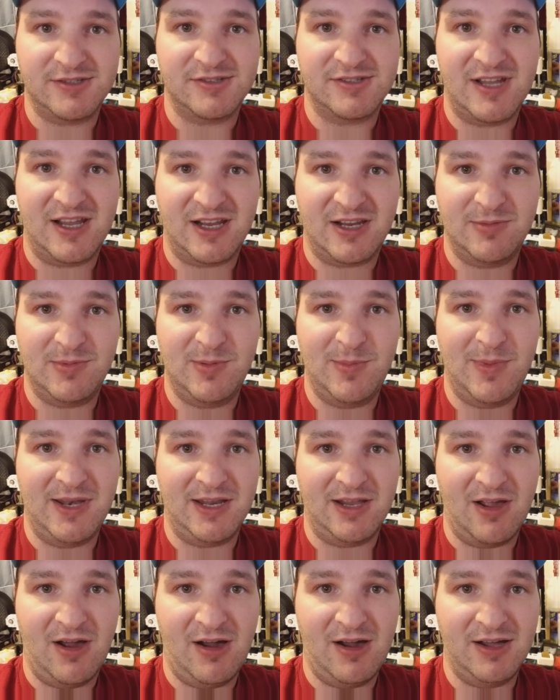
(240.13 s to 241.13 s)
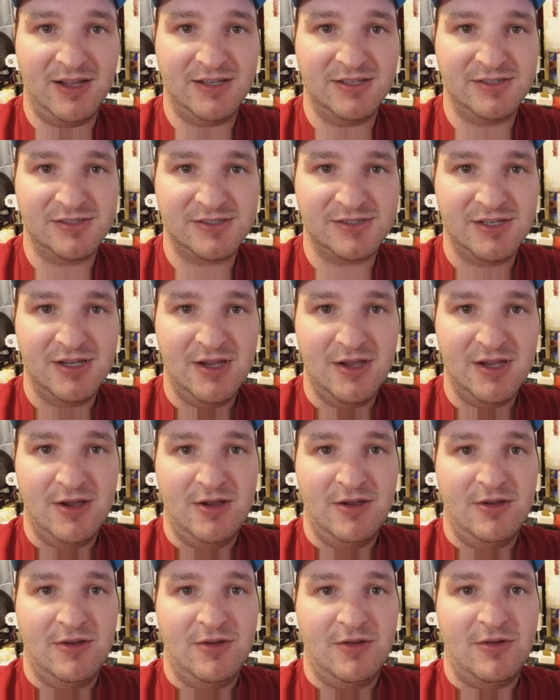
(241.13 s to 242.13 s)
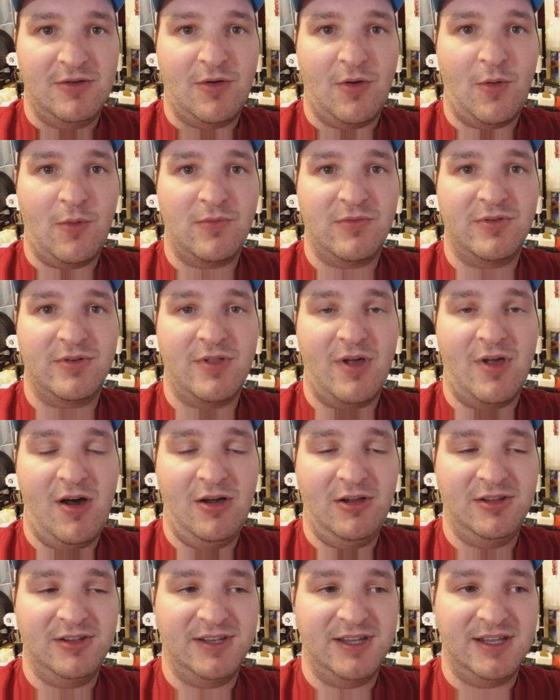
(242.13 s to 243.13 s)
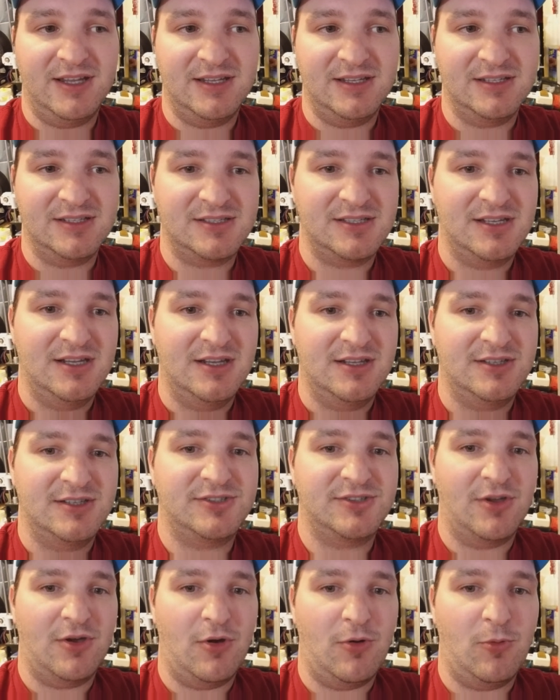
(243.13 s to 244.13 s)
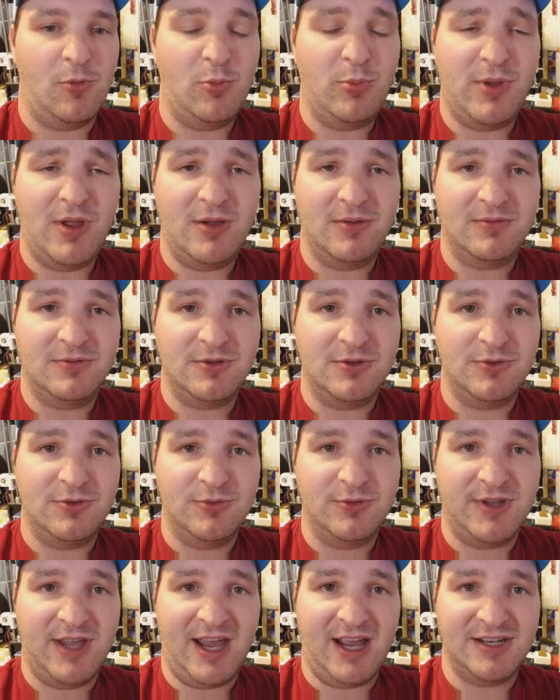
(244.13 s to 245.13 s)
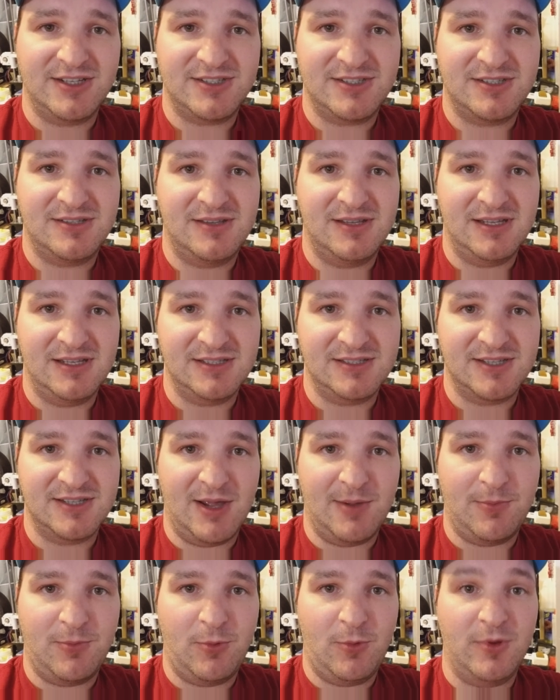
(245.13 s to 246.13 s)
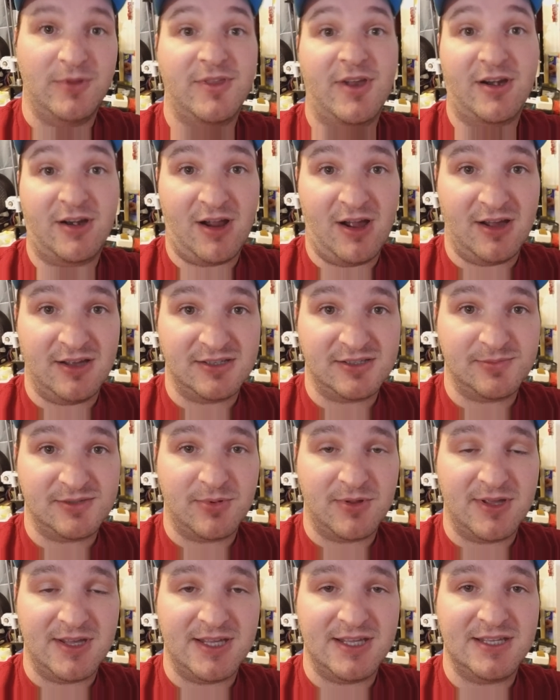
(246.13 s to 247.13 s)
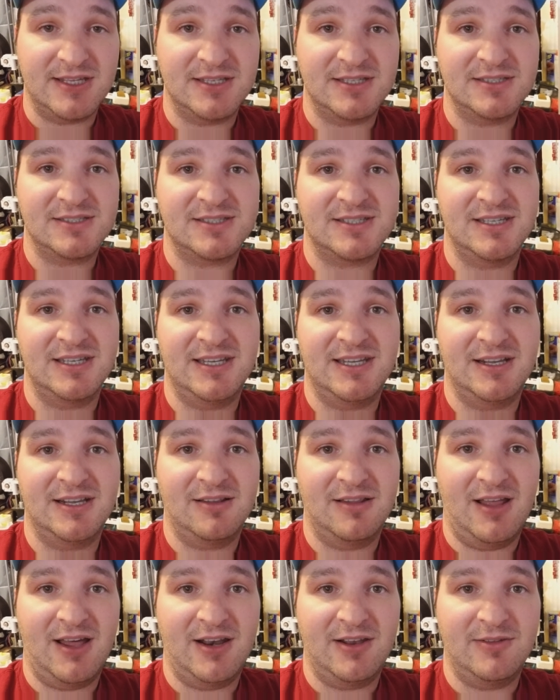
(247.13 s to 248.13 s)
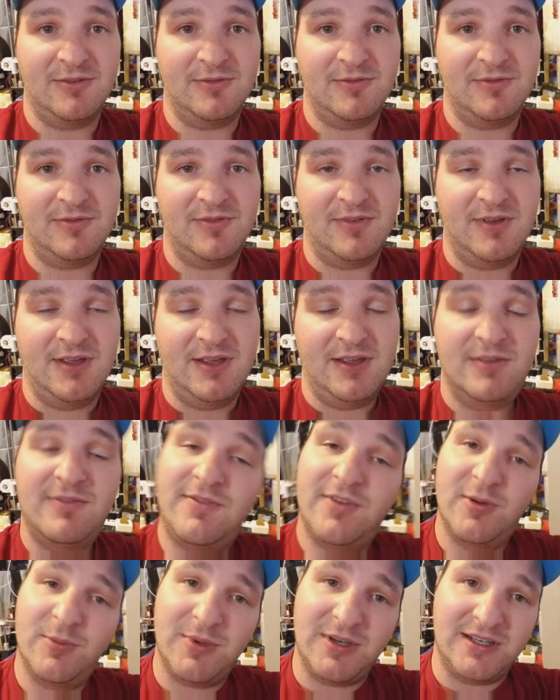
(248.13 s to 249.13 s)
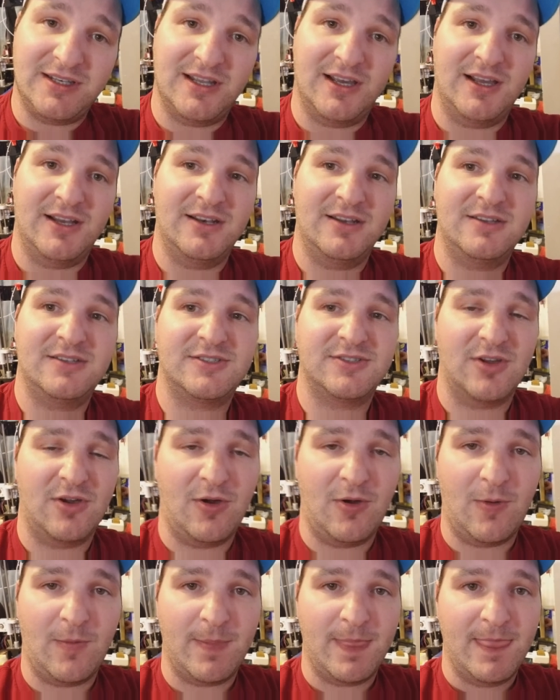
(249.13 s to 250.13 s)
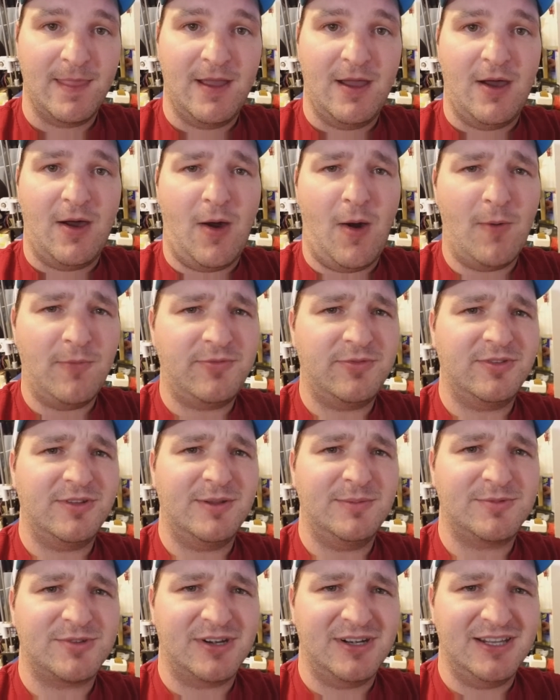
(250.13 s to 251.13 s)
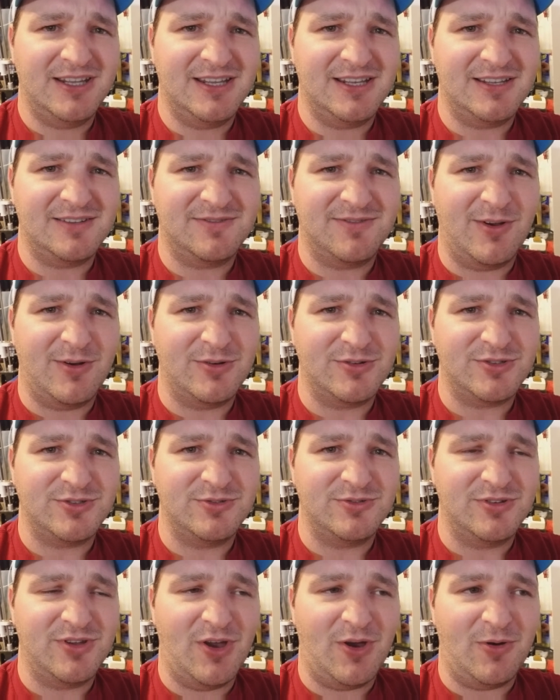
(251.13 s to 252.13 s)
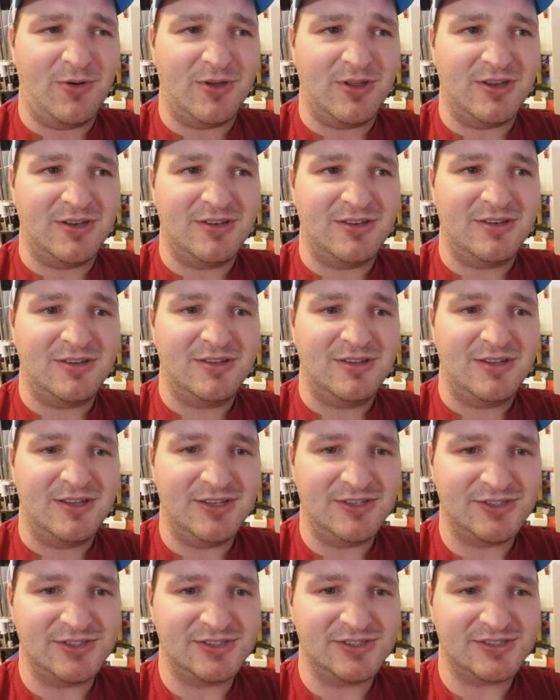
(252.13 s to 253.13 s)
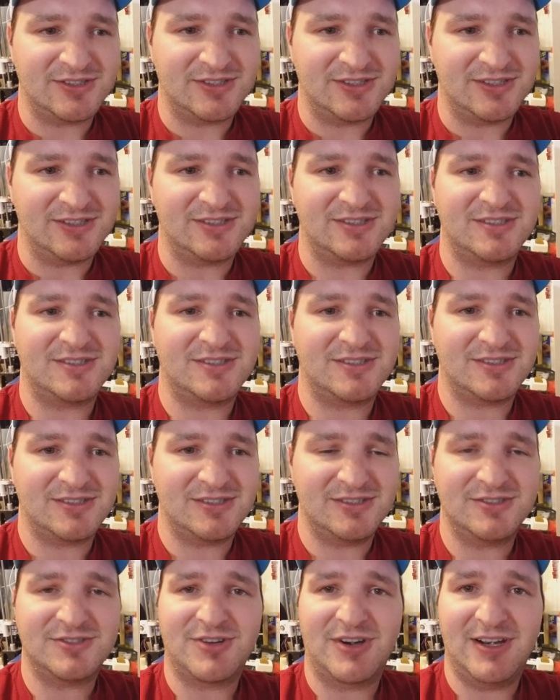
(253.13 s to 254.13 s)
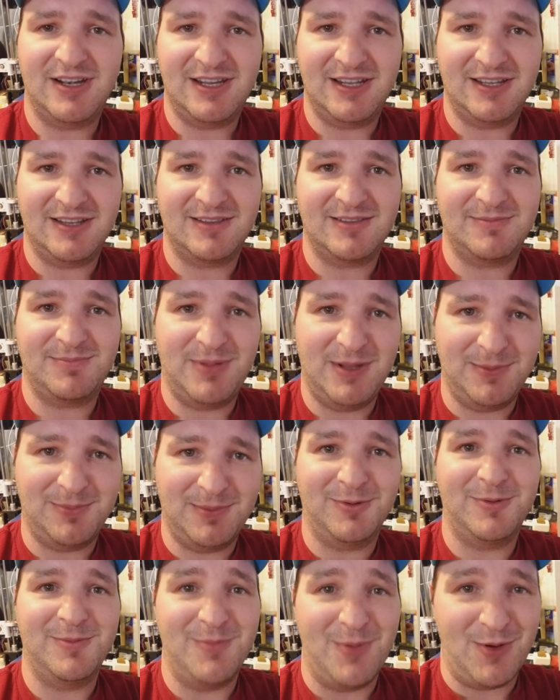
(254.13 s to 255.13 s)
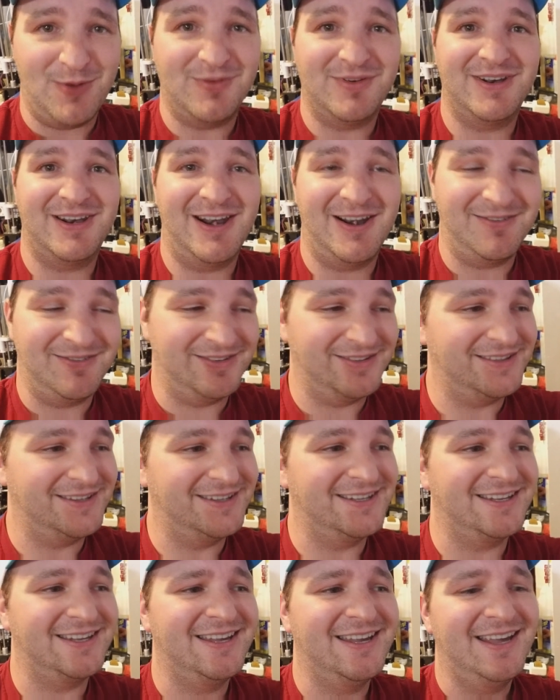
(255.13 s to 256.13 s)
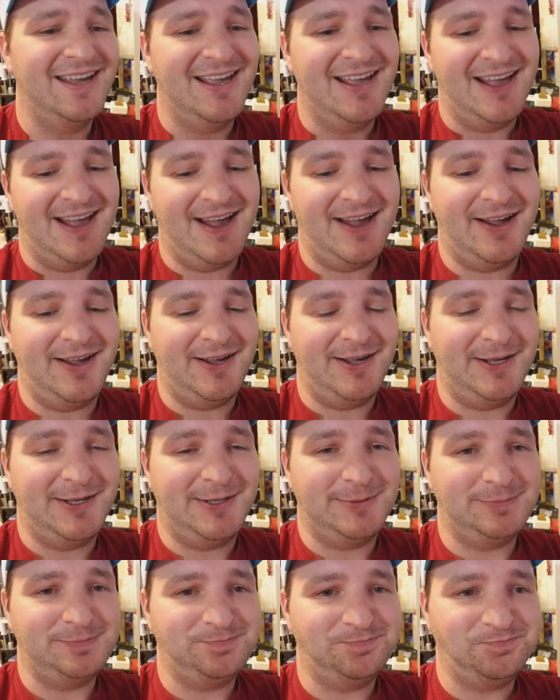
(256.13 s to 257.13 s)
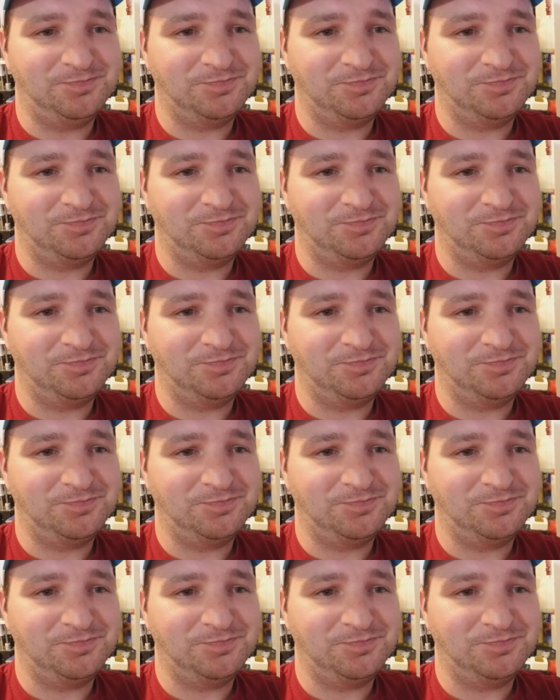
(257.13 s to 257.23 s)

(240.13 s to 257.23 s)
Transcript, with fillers: There's not going to be many cons over the holidays, so we'll be able to catch things up with our cosplays and get a lot of filming done. So hopefully I'm trying to get a photo shoot going. It's trying to get people moving and everything. We're kind